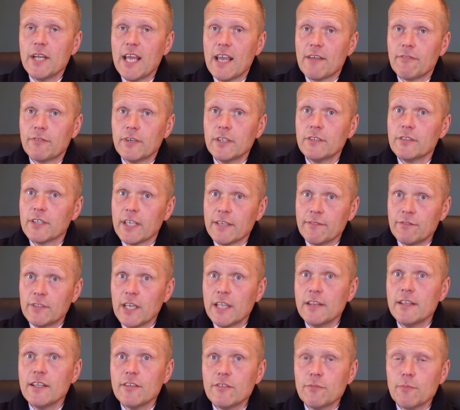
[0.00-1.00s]
and effort, and I've
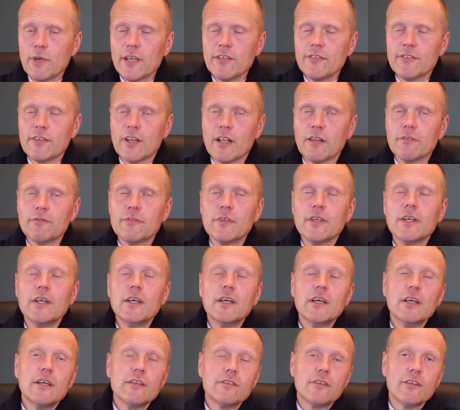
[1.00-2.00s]
done this
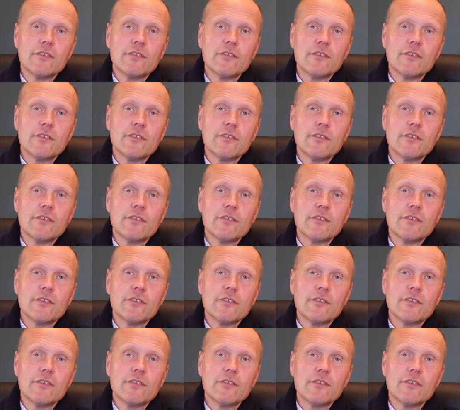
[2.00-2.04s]
myself,